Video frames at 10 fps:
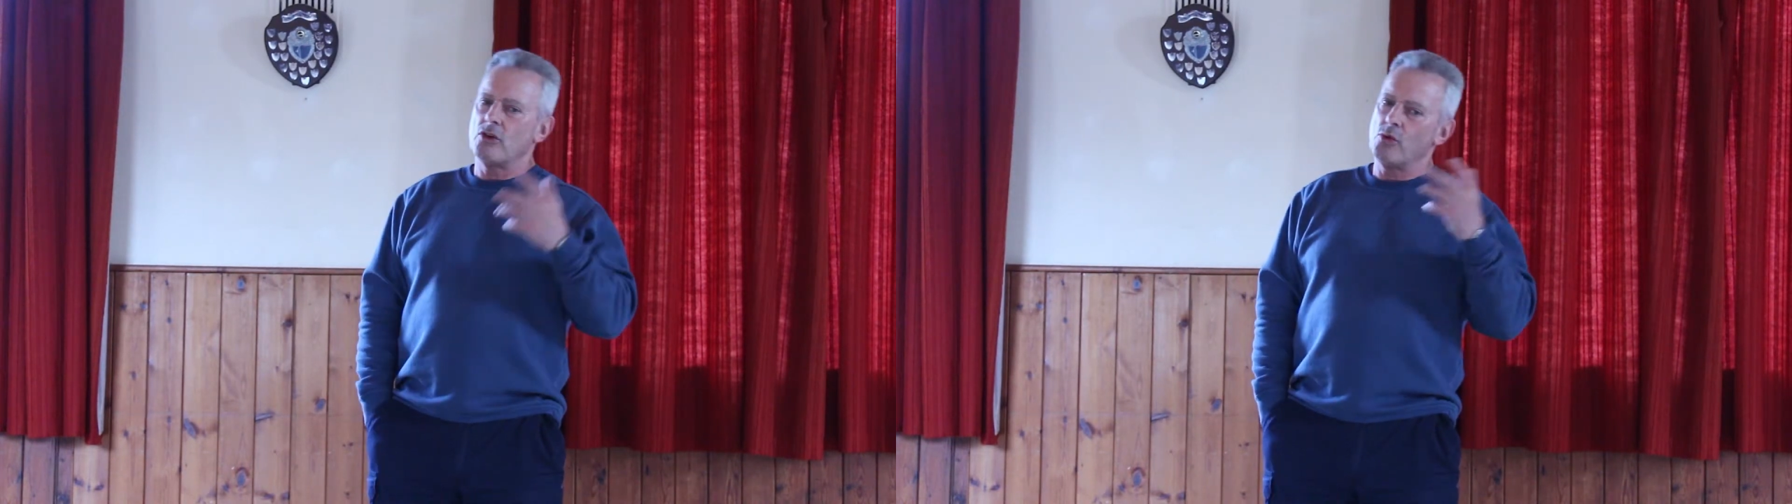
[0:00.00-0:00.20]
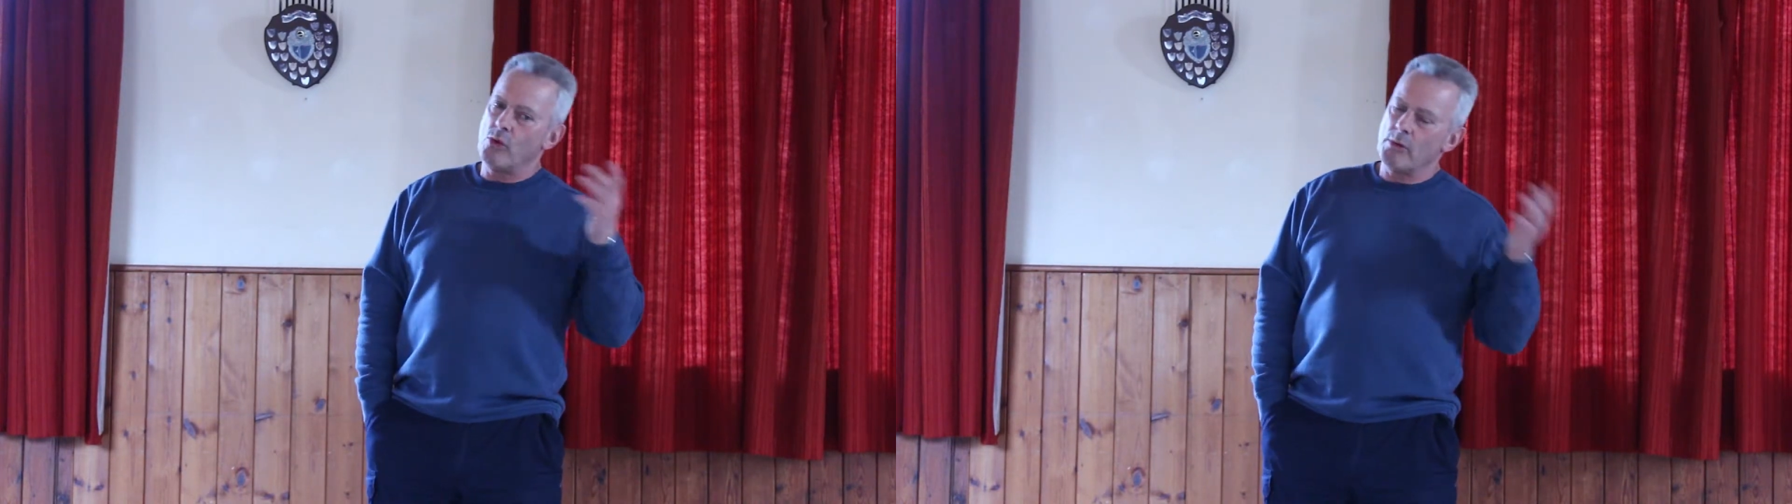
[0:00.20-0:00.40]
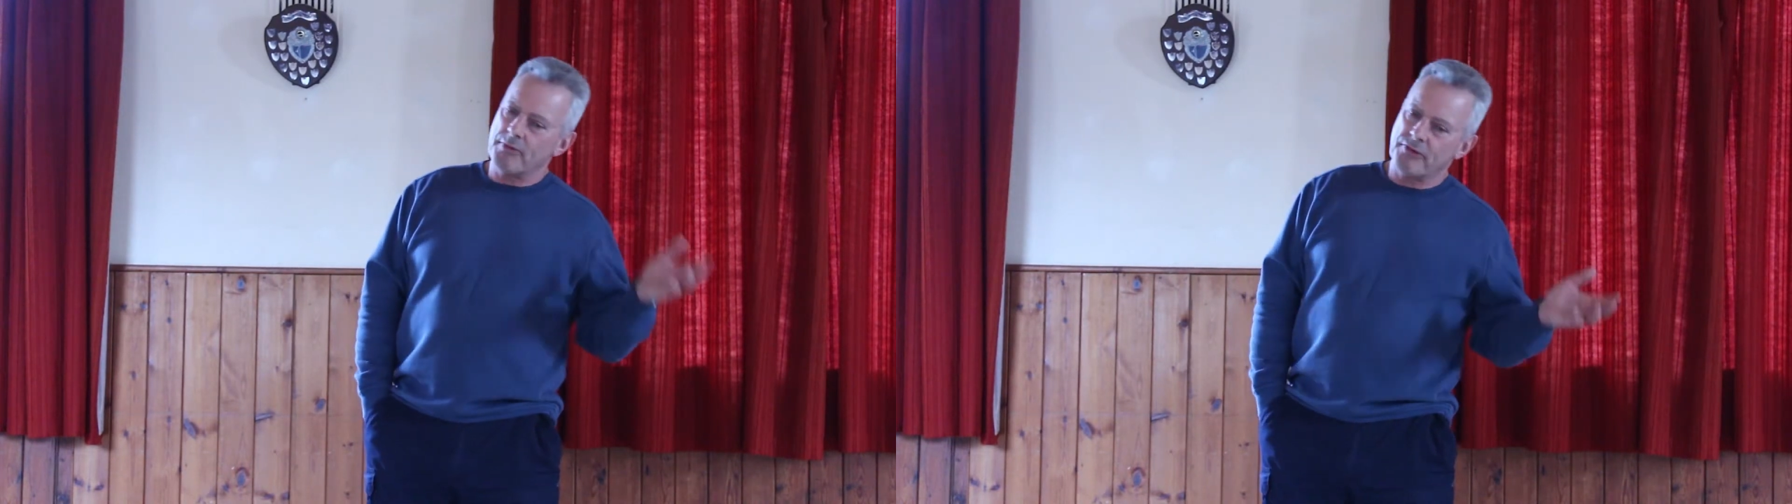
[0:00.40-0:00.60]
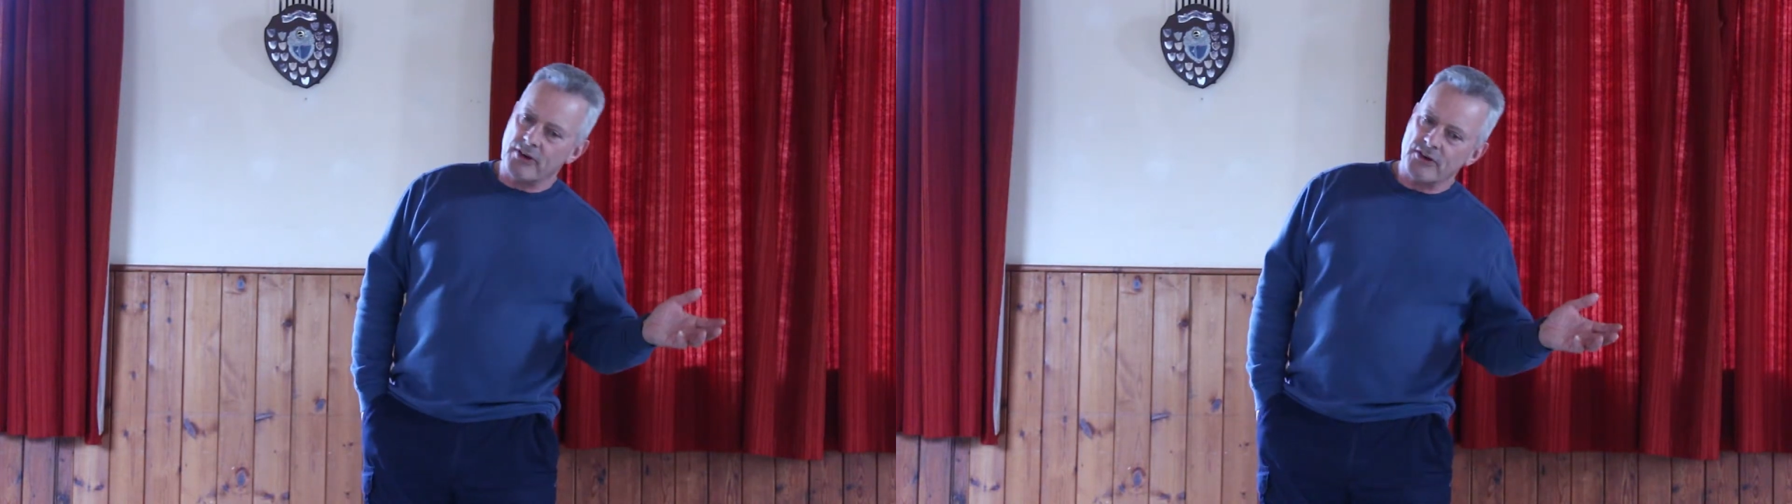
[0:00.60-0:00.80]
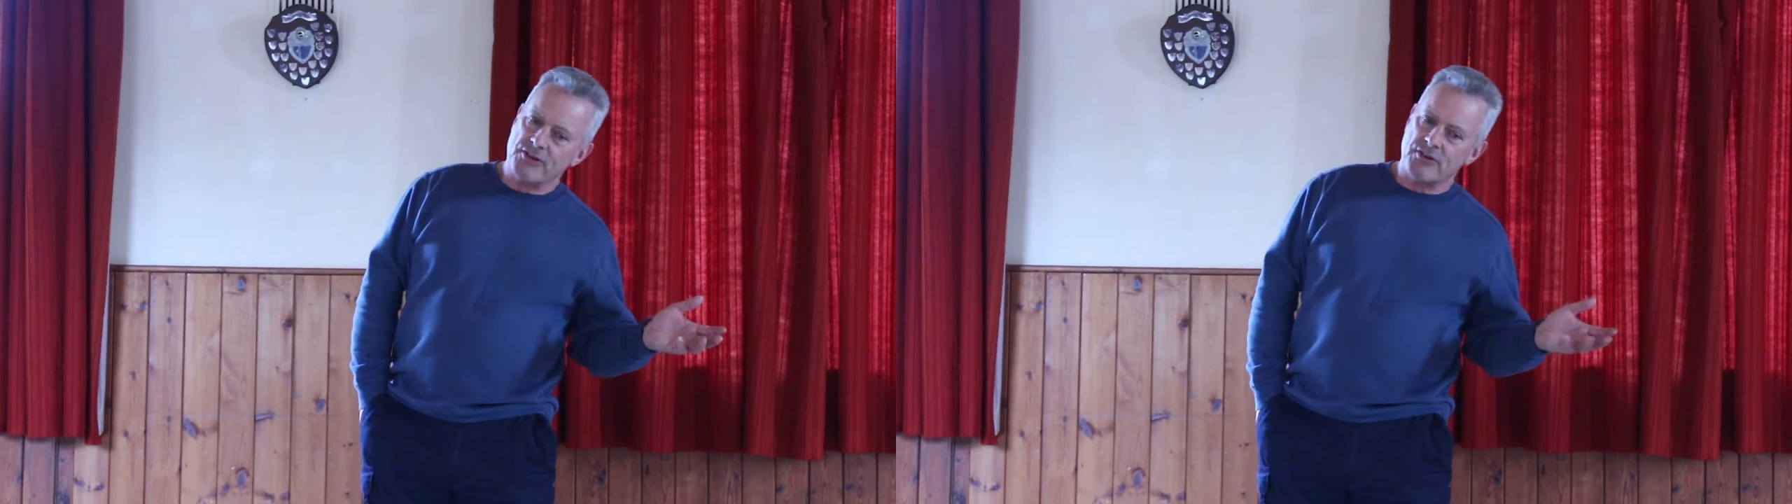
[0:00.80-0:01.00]
You warm up
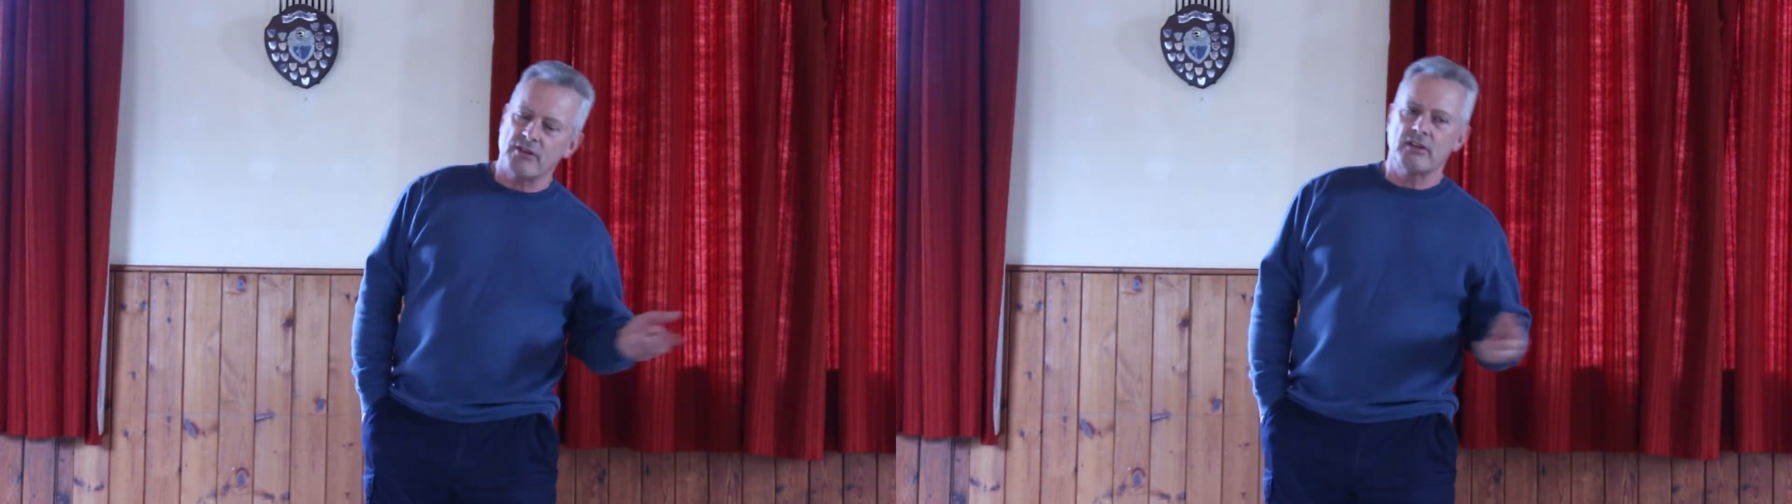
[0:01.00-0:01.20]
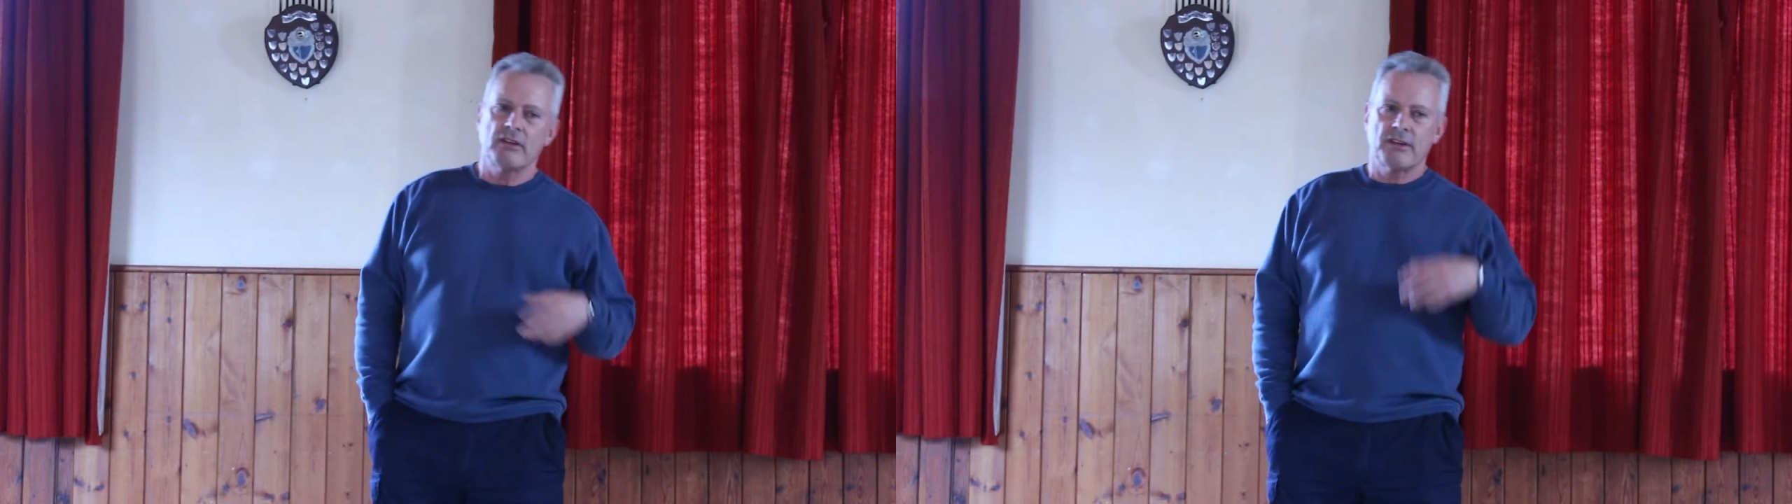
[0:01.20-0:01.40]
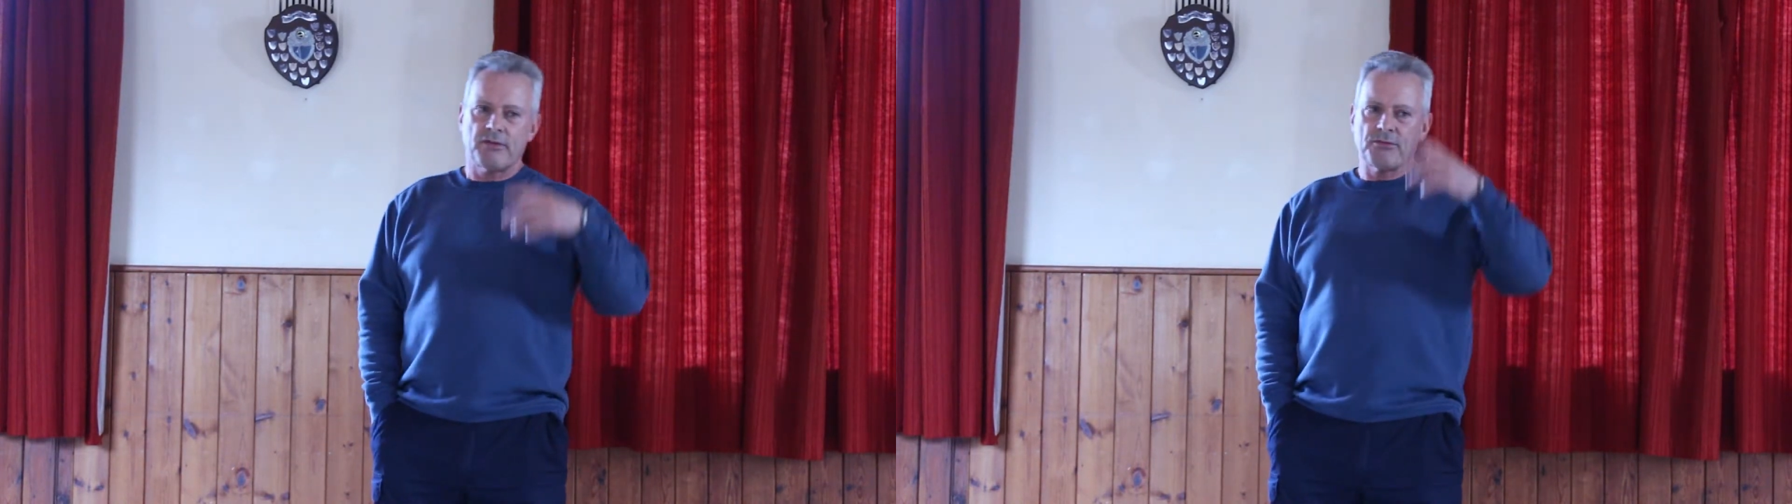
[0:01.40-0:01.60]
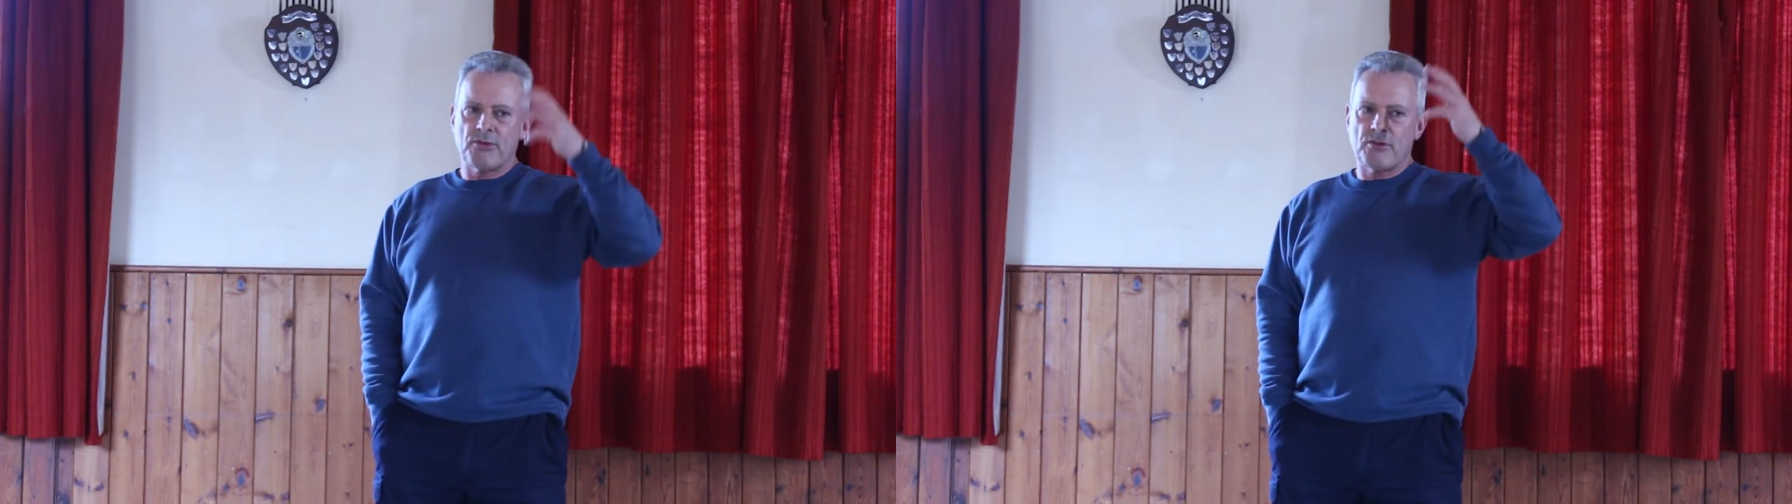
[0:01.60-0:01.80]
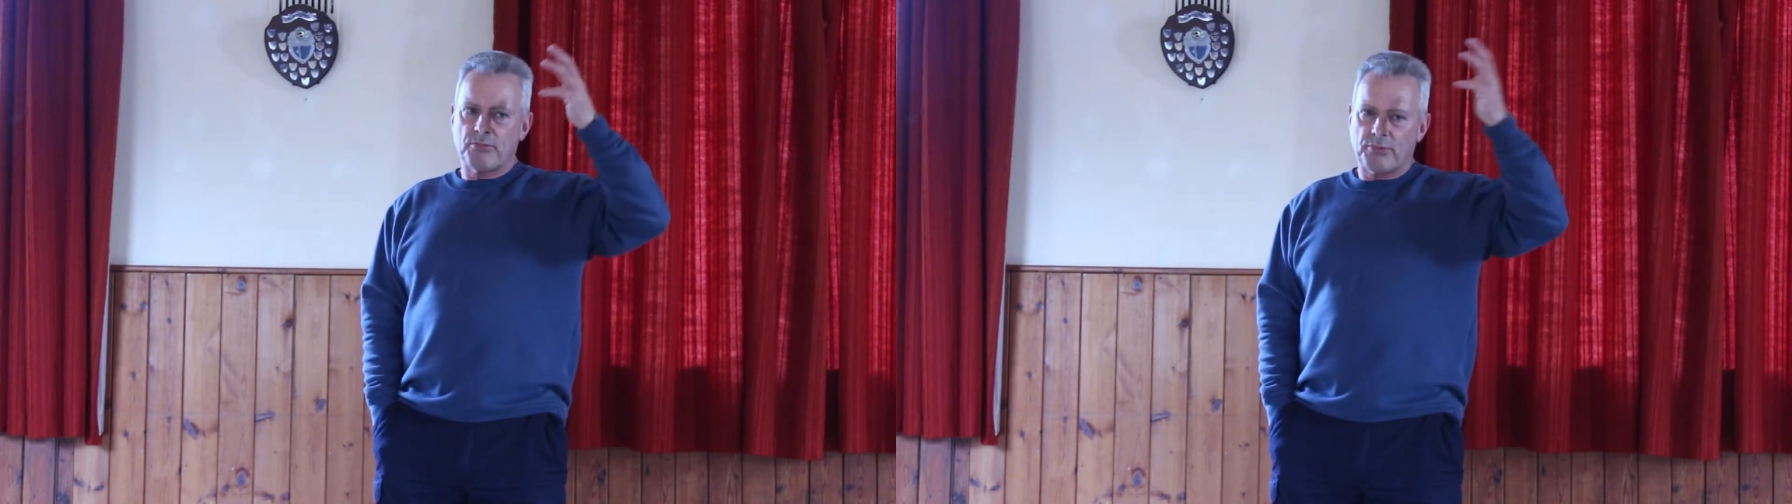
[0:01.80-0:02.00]
first, difference
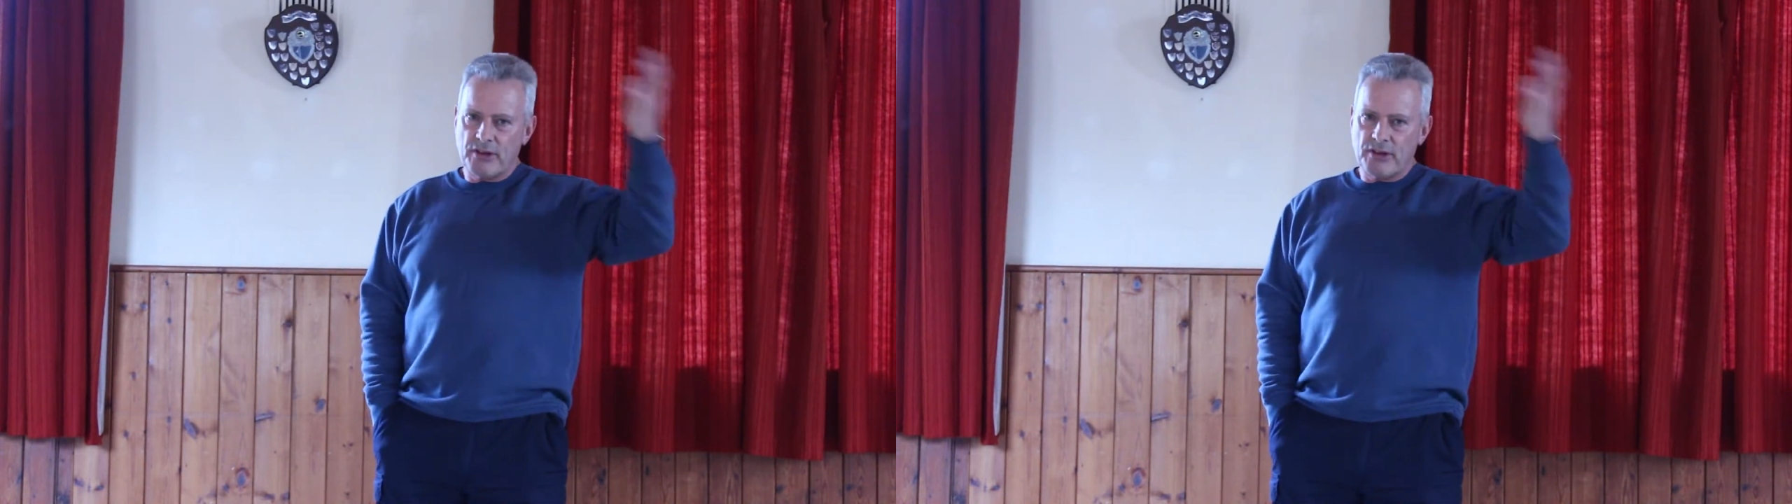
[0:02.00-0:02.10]
between